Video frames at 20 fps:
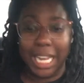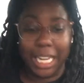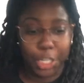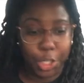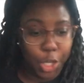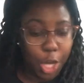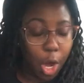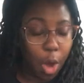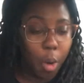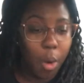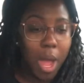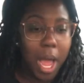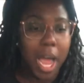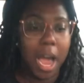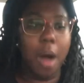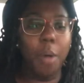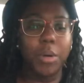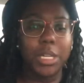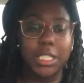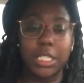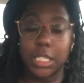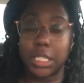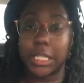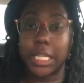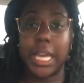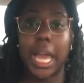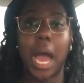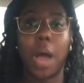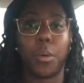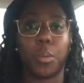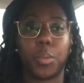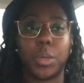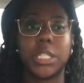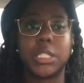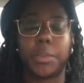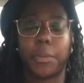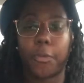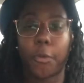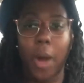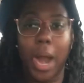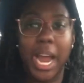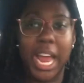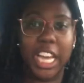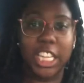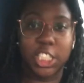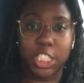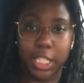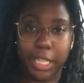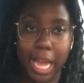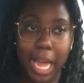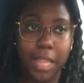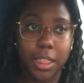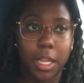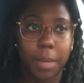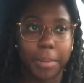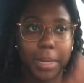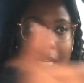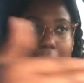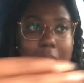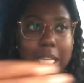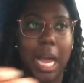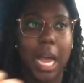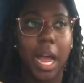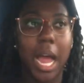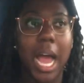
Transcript: you know, I wanted to see how it was before I actually got there because I,